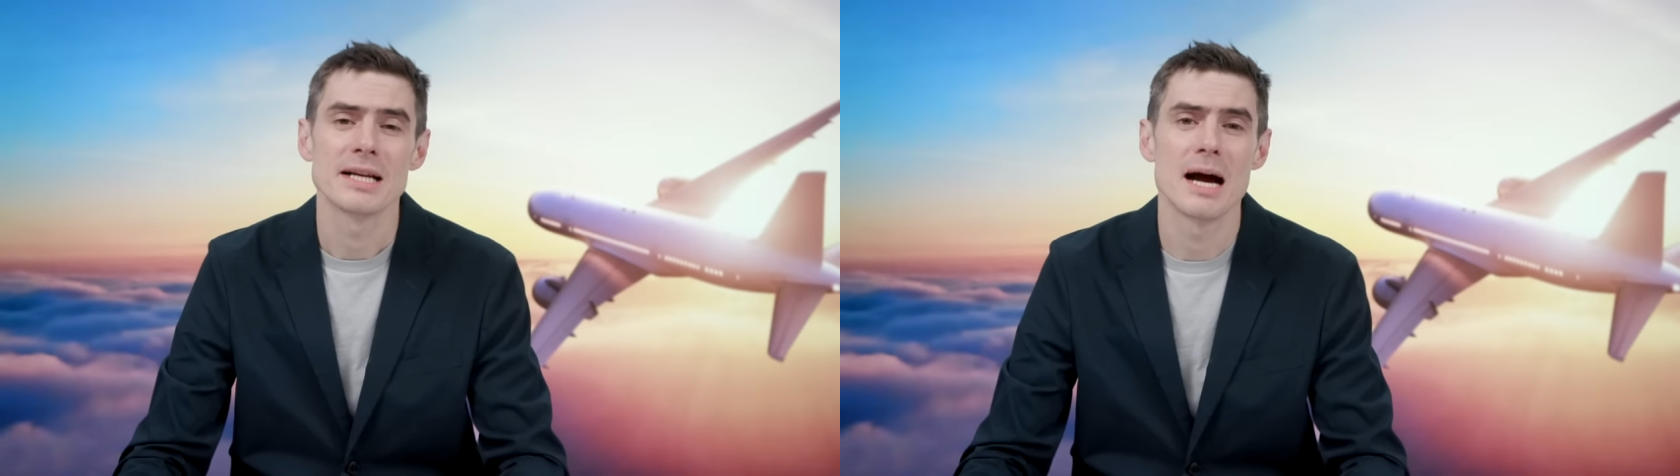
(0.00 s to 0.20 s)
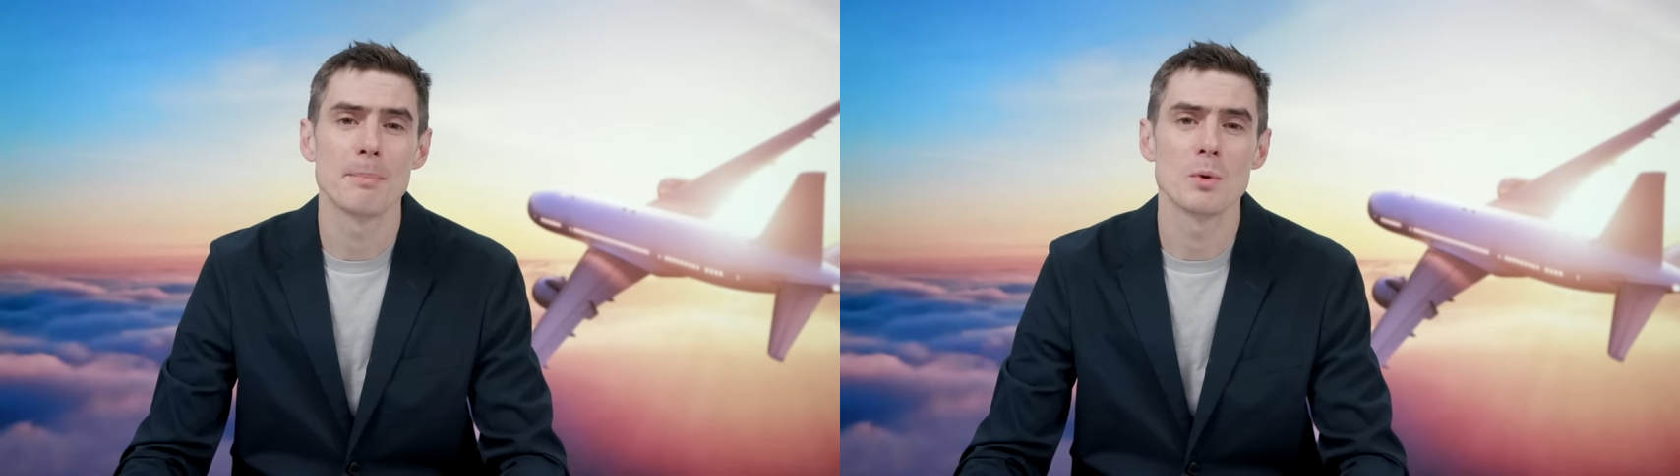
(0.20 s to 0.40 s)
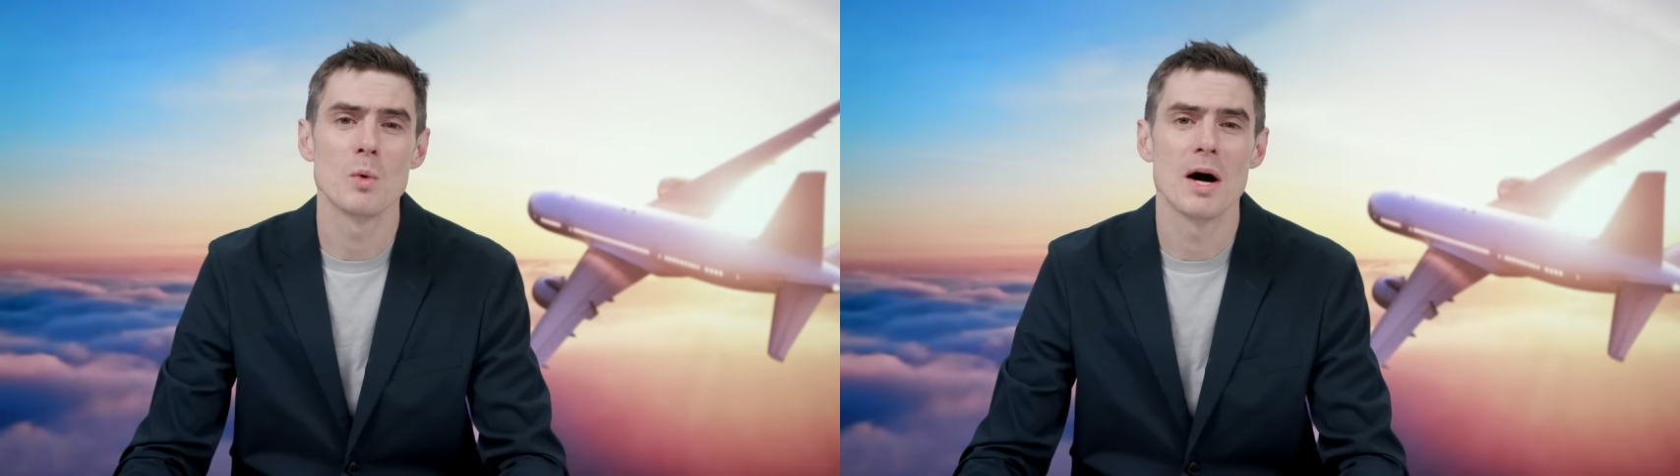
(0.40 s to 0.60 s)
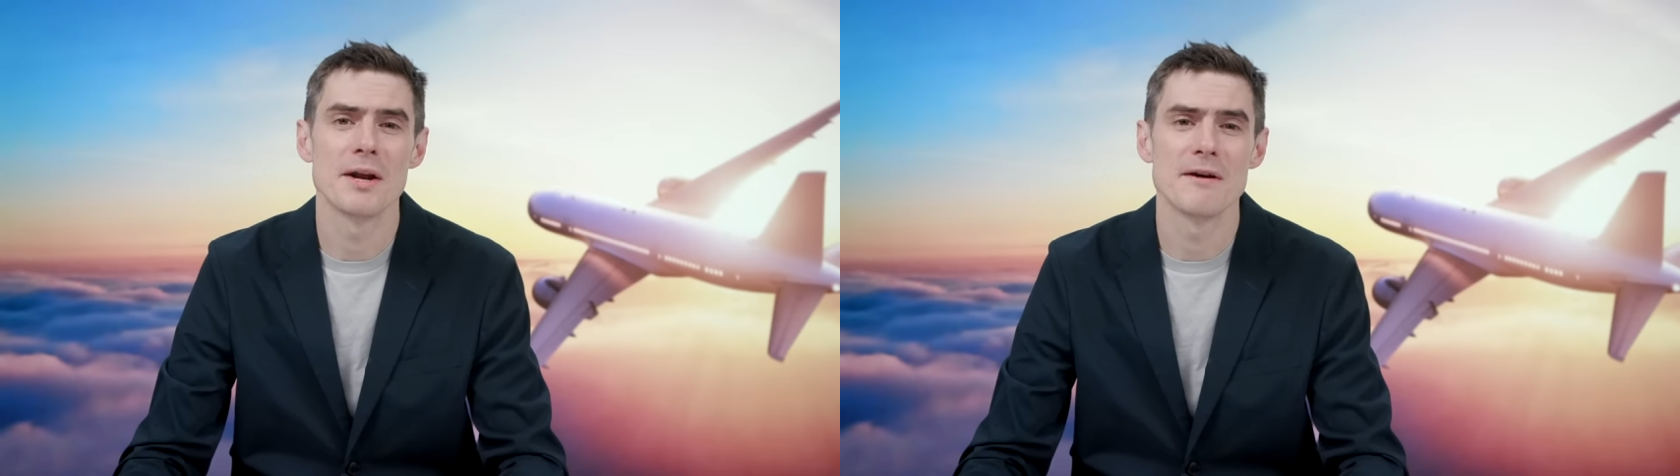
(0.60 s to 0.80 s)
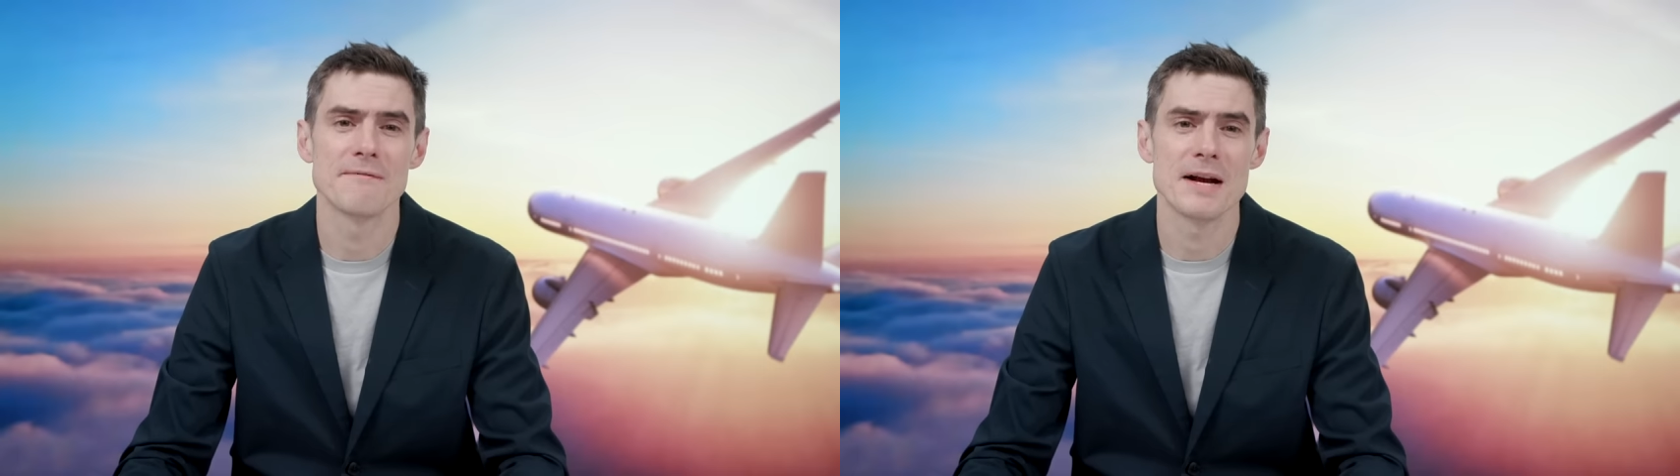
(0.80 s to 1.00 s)
Capital
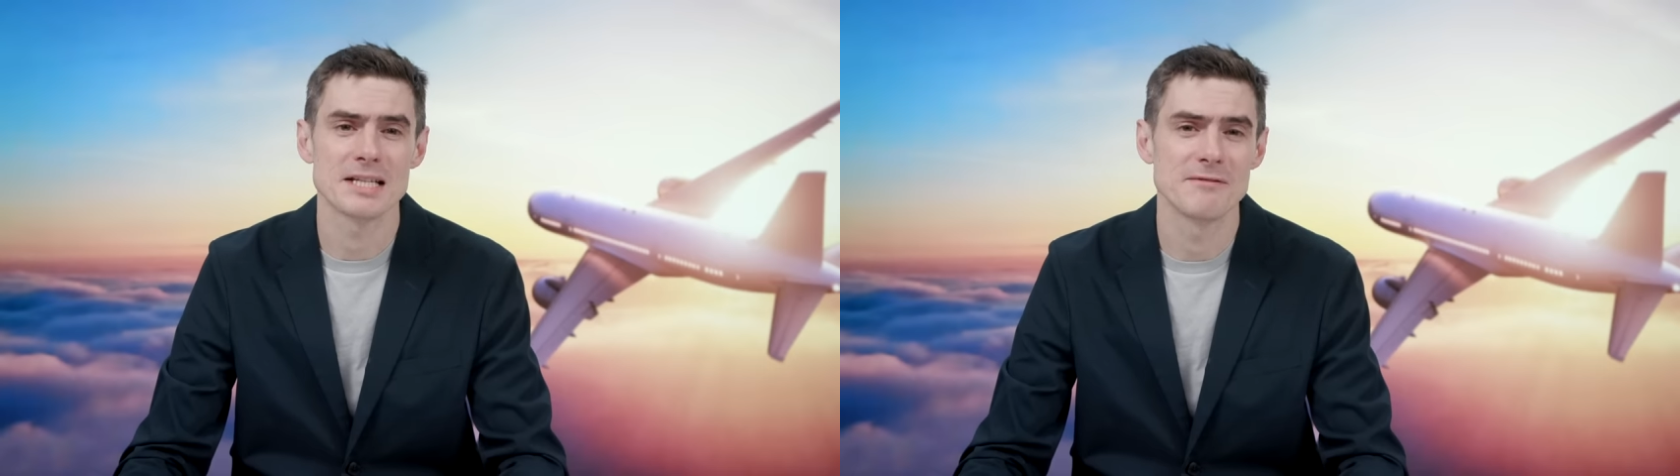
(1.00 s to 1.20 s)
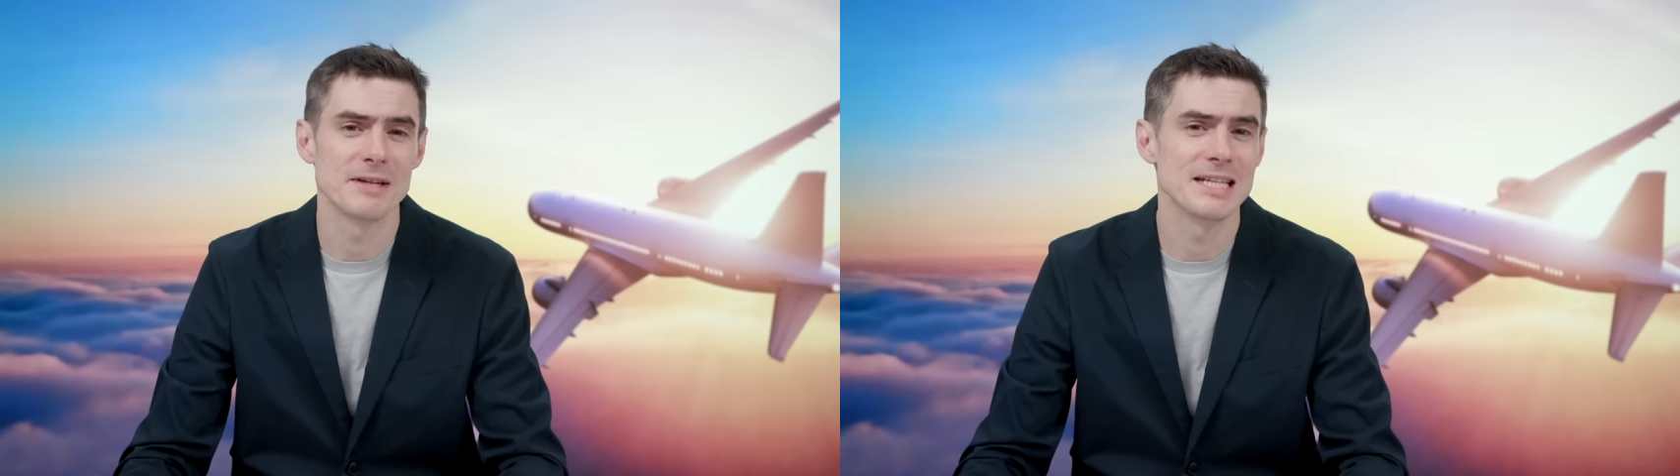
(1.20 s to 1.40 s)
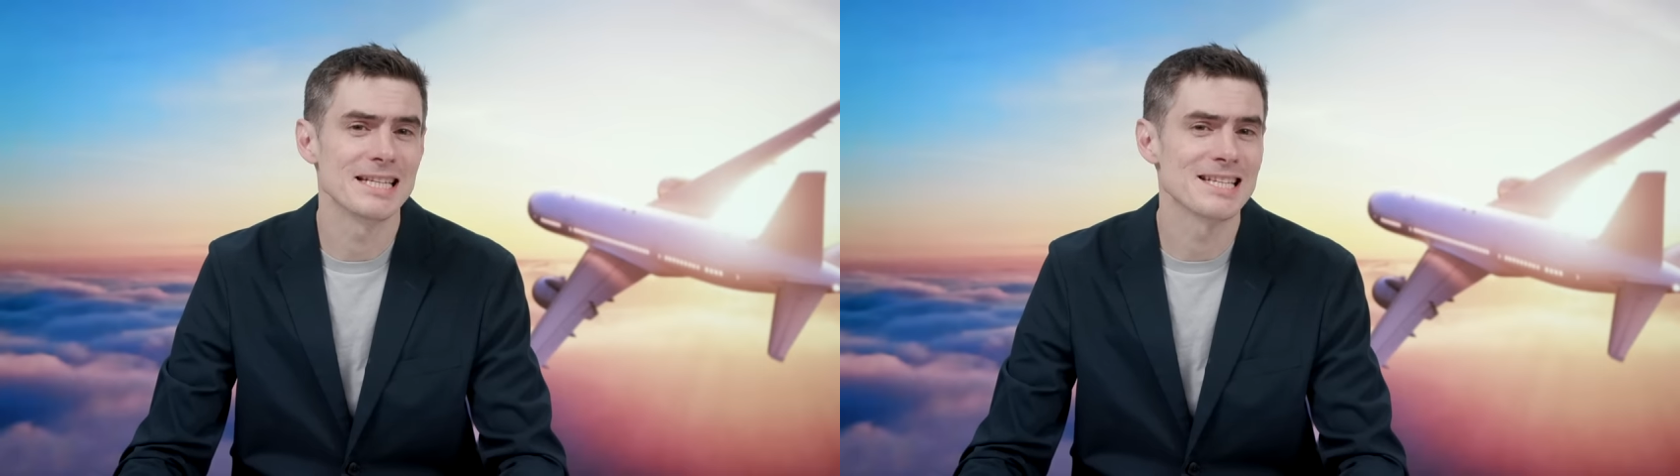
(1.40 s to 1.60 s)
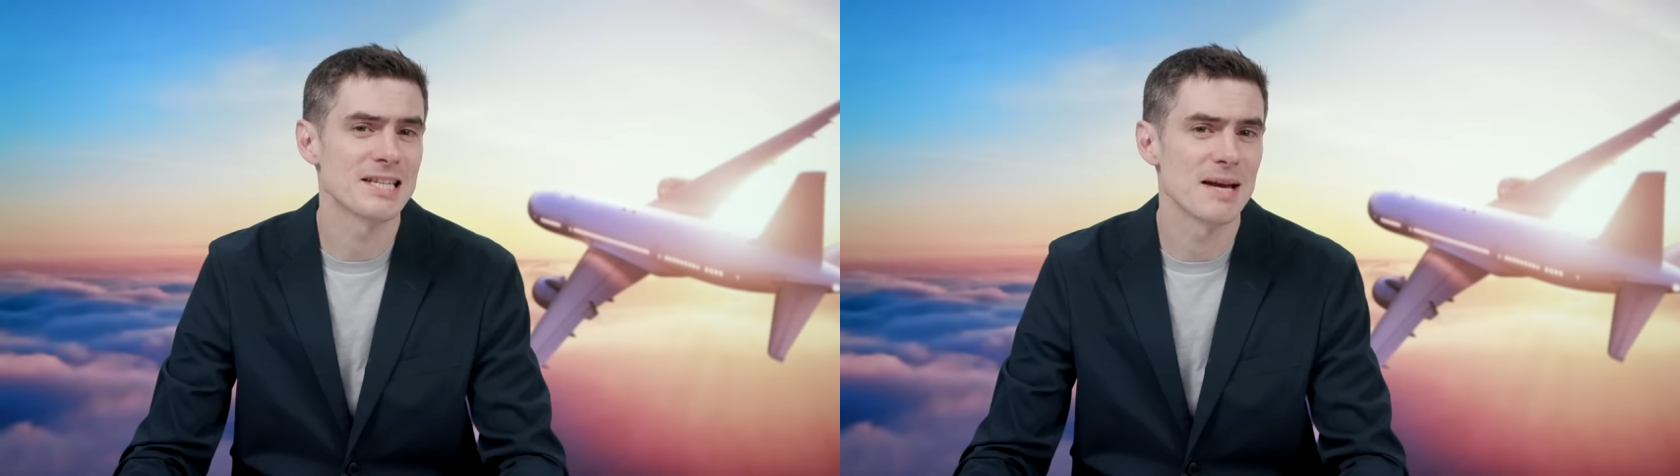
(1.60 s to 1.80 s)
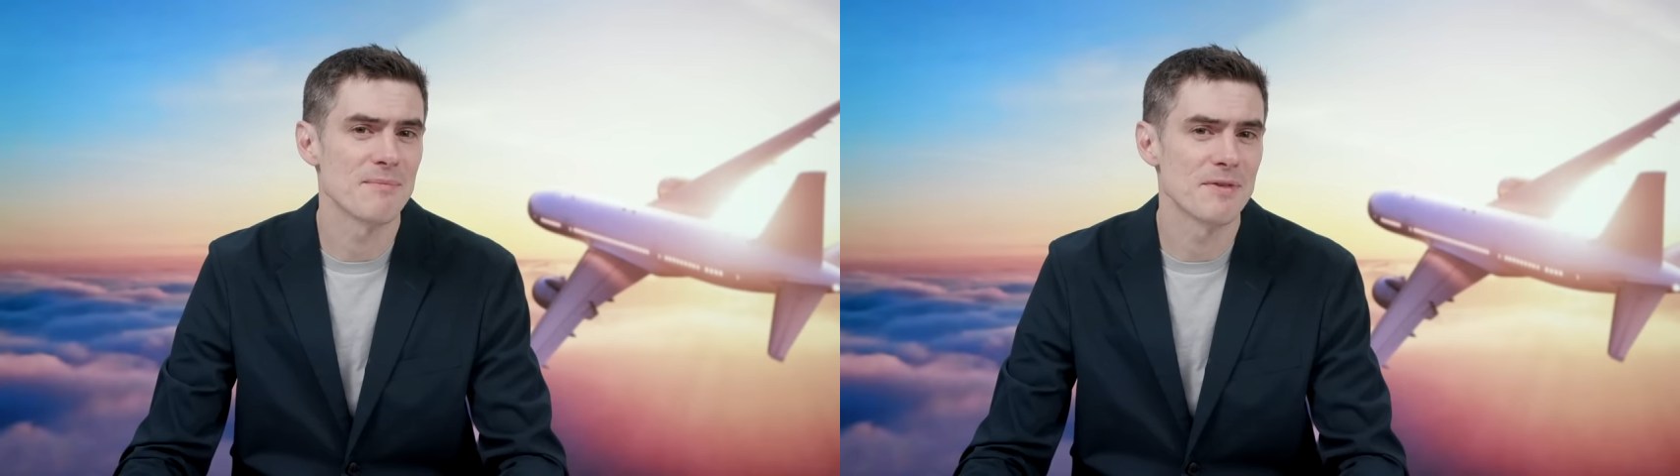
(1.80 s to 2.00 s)
One effectively did the
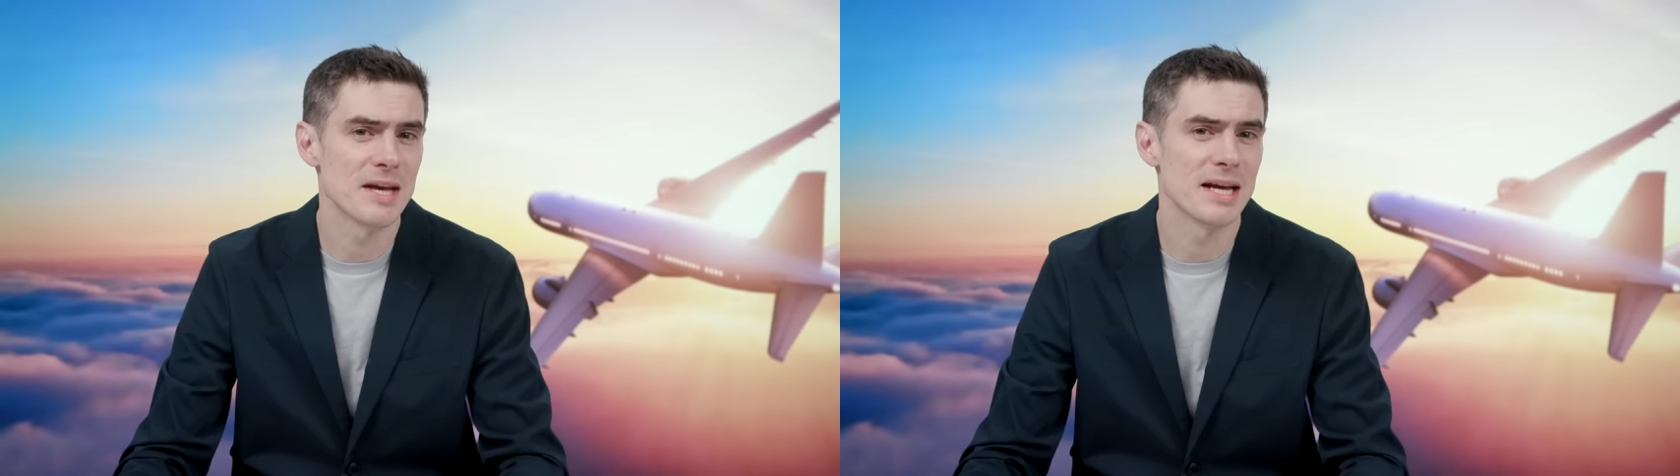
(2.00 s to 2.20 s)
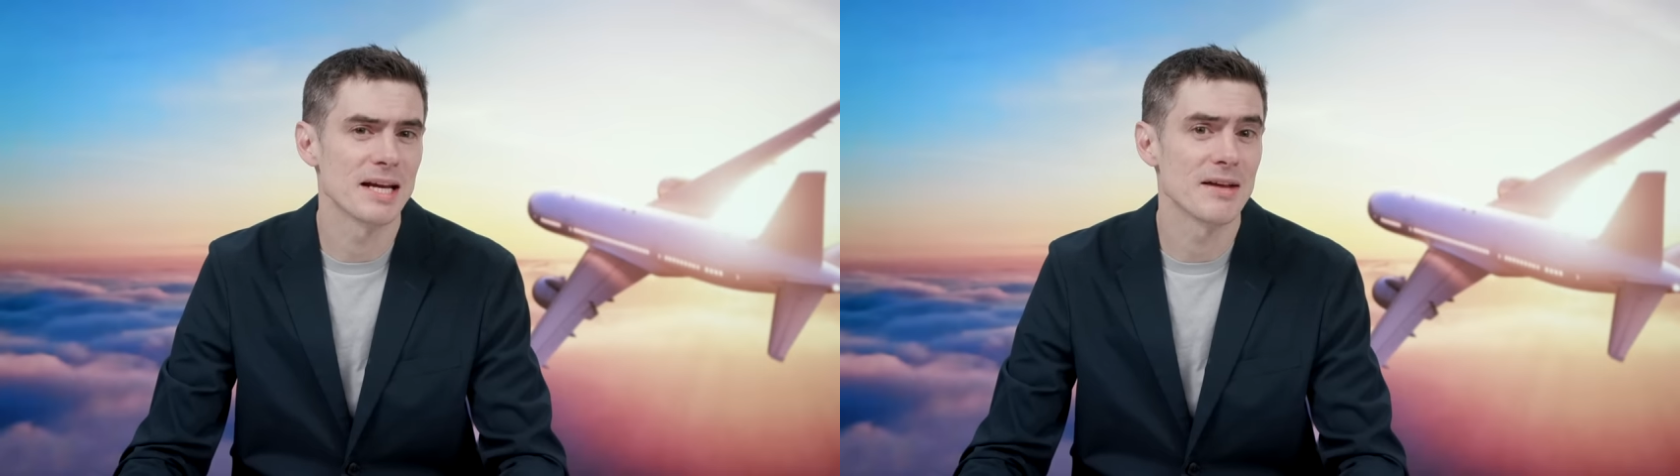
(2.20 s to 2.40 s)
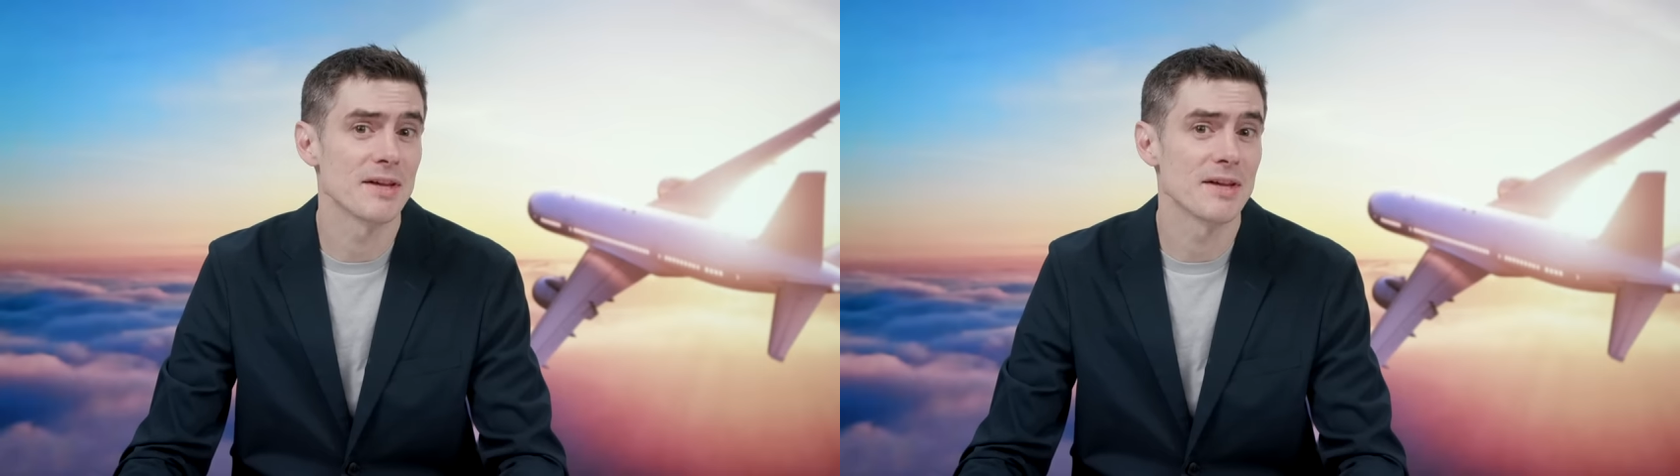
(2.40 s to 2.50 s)
same thing